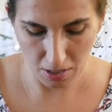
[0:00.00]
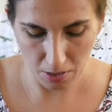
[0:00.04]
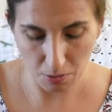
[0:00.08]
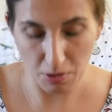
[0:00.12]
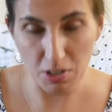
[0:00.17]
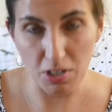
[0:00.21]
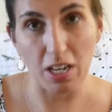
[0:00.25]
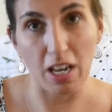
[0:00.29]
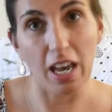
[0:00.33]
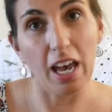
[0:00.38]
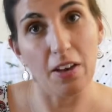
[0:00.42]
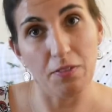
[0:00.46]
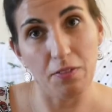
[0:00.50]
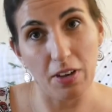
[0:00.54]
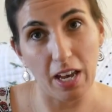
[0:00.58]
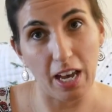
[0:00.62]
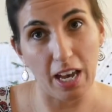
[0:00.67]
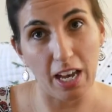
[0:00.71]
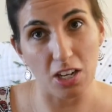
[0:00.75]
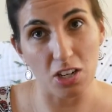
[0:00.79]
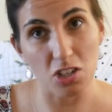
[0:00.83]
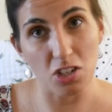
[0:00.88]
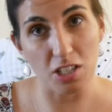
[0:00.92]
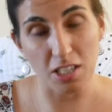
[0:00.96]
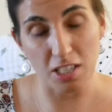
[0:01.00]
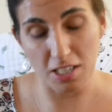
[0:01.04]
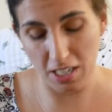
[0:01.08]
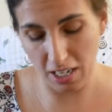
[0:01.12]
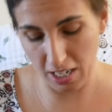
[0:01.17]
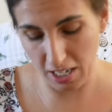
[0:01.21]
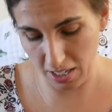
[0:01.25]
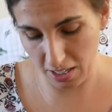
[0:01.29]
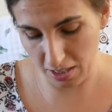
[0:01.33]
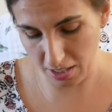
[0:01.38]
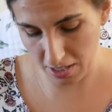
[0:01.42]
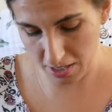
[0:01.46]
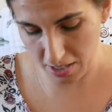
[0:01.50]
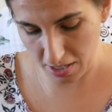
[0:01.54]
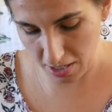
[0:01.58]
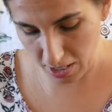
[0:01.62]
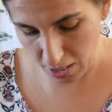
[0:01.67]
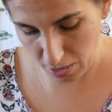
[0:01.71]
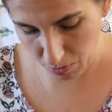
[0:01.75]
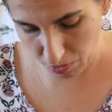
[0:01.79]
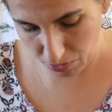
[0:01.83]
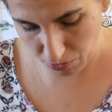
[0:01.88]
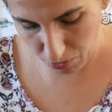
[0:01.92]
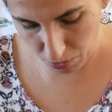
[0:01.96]
which I have actually taken this in
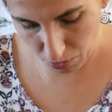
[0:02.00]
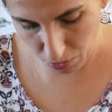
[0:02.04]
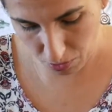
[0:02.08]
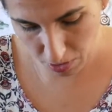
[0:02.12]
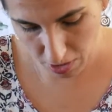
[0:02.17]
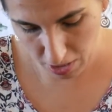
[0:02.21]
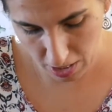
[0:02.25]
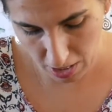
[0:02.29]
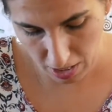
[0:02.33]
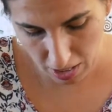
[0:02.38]
here before.